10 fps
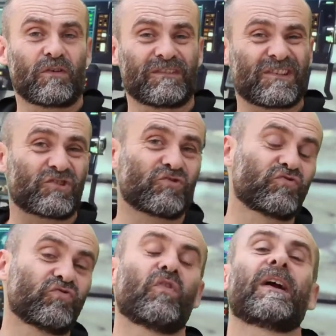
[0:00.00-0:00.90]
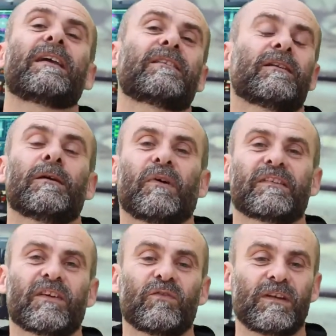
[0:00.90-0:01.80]
got destroyed by
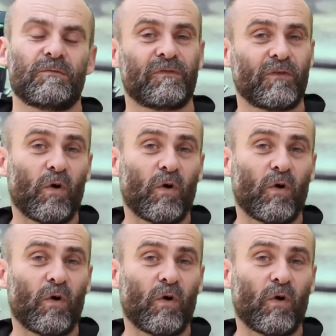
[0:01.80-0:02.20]
Sony with